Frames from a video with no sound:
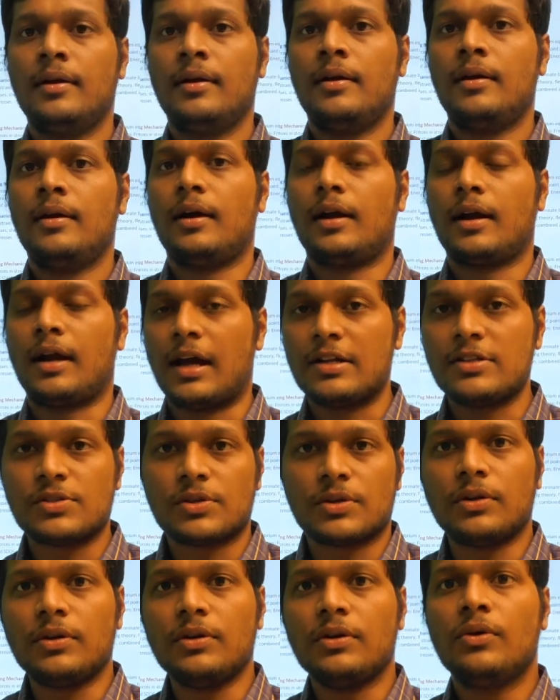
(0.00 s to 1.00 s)
And
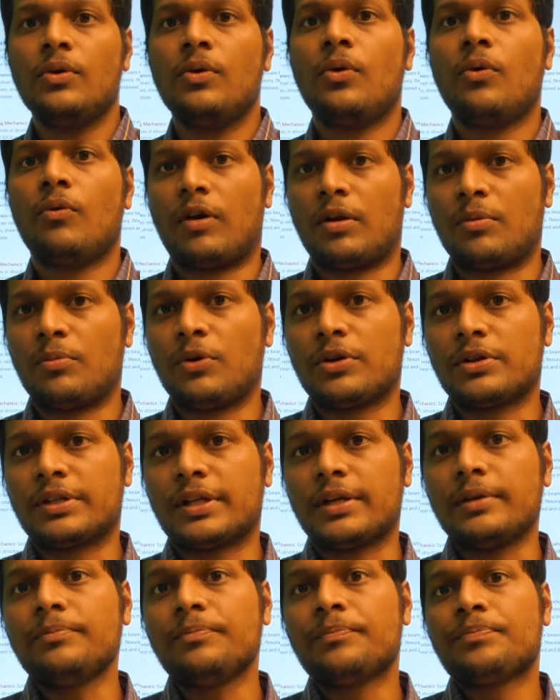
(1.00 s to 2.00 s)
also, one more
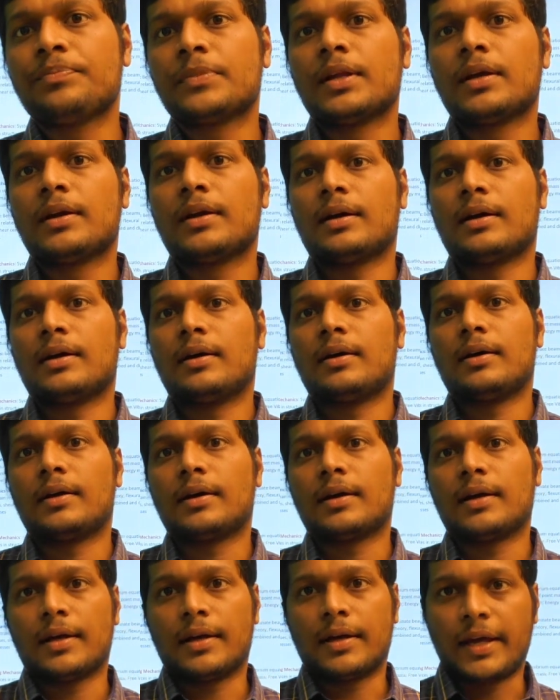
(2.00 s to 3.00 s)
thing, uh,
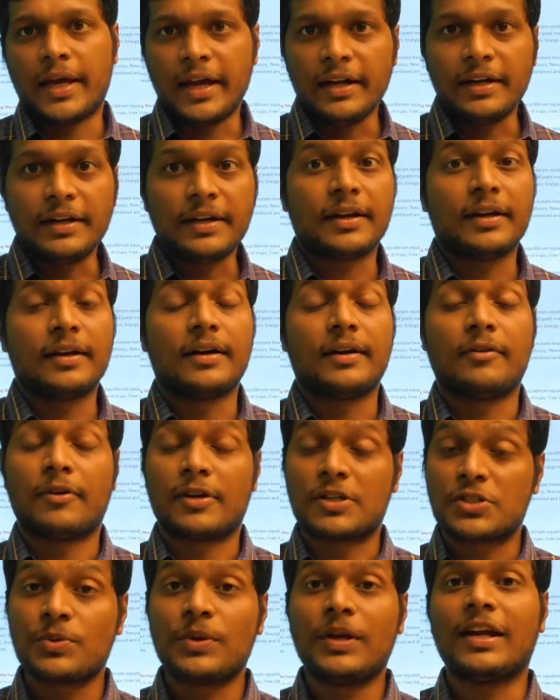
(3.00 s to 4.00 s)
gate uh,
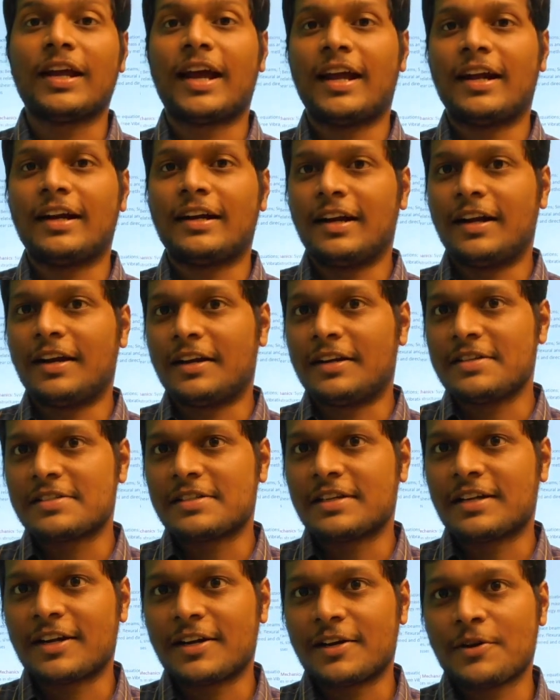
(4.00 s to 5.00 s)
virtual calculator is
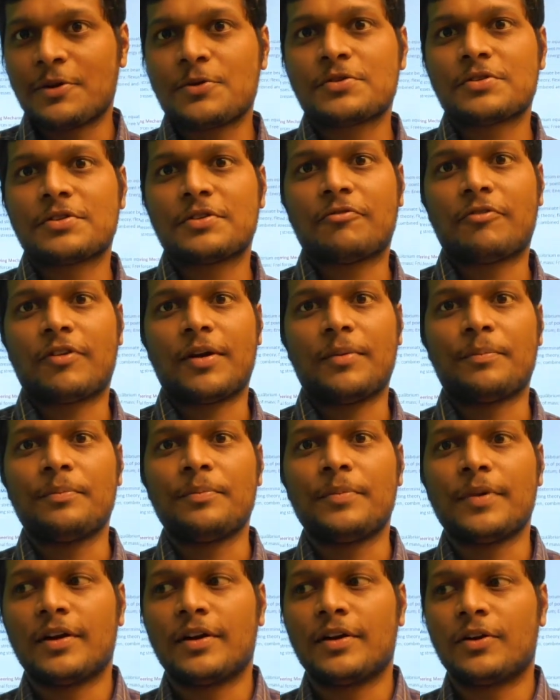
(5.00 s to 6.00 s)
introduced
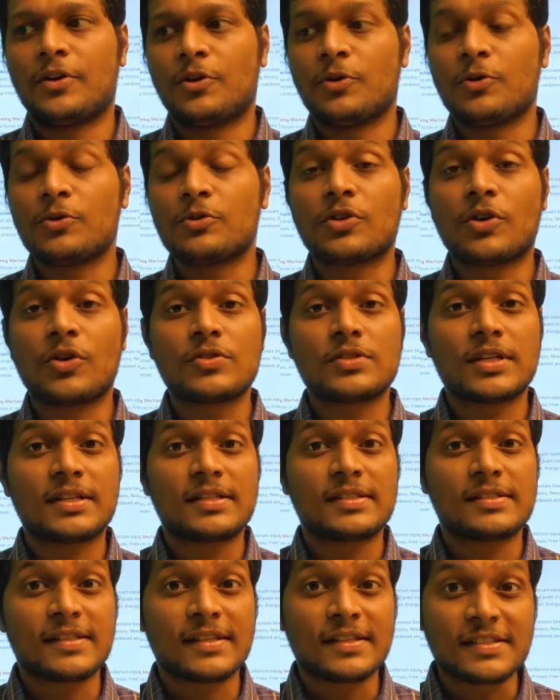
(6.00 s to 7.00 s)
from
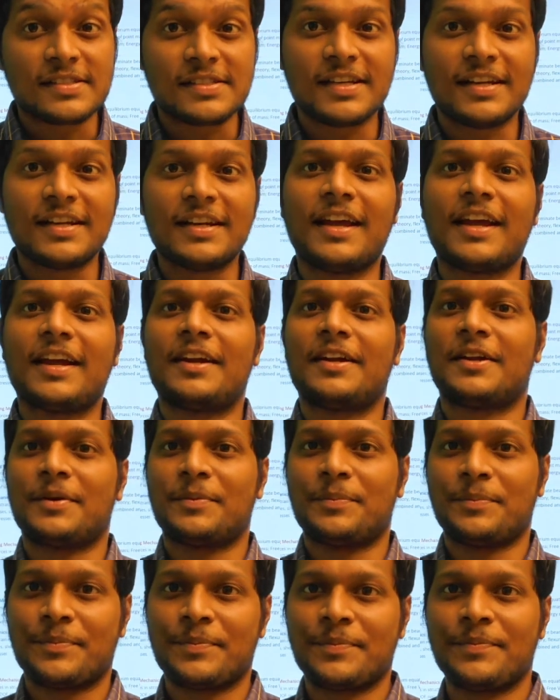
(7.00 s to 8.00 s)
2016 gate
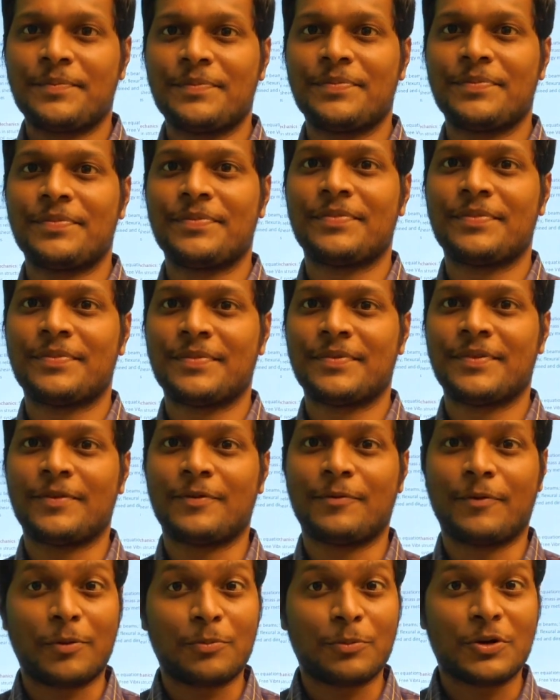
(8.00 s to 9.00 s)

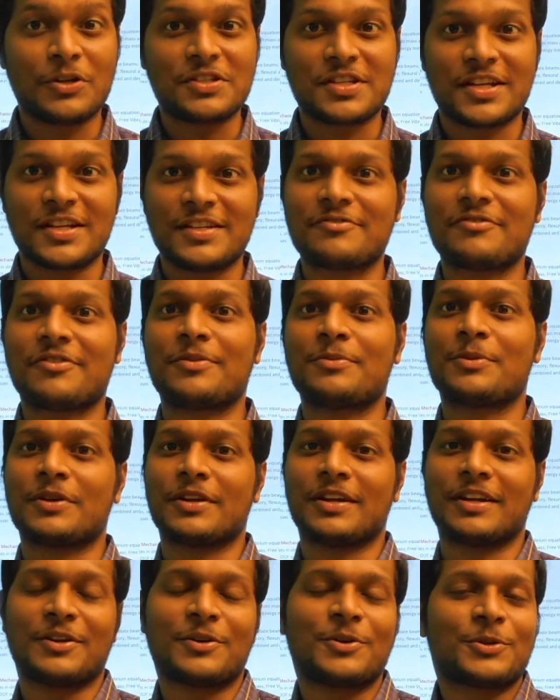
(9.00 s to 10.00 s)
one more change from
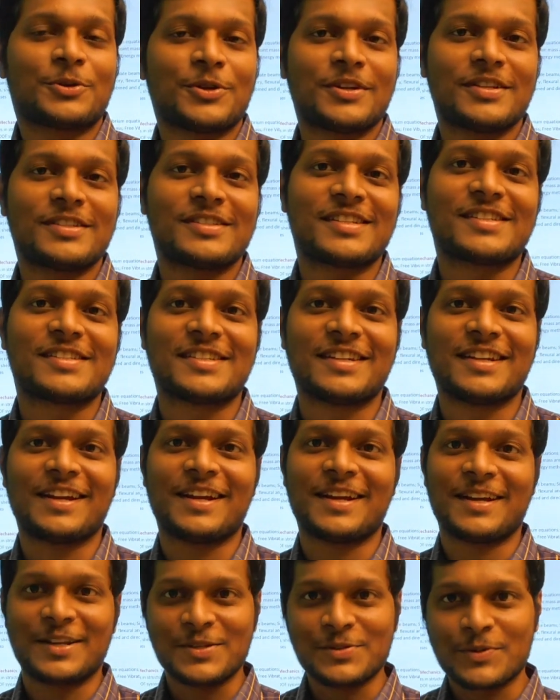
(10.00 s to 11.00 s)
in 2016
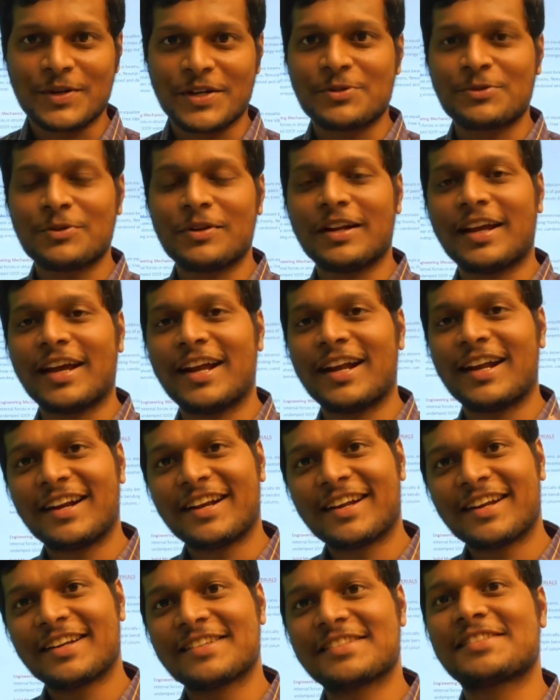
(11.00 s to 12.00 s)
gate is virtual
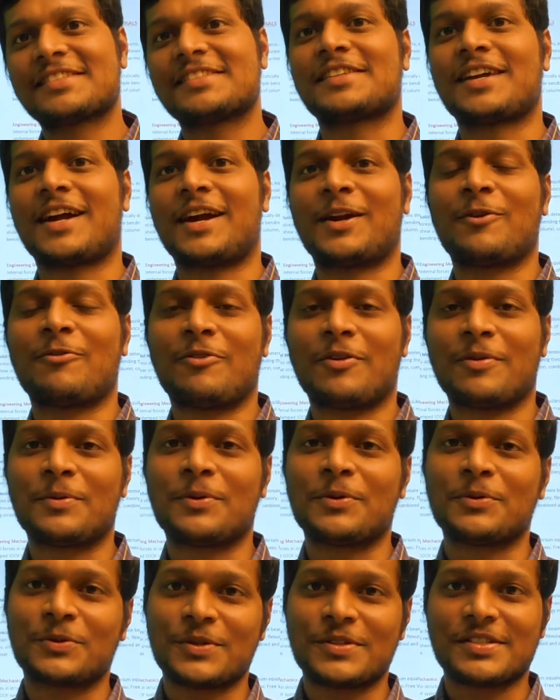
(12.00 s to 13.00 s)
calculator is started from
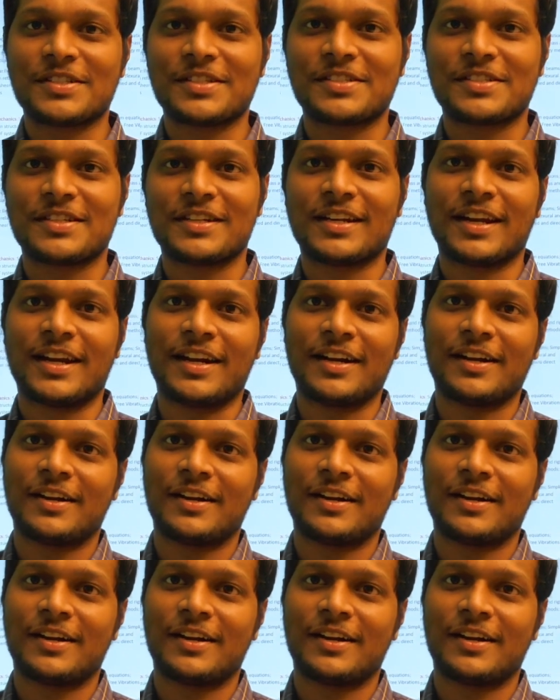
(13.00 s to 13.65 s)
2016 gate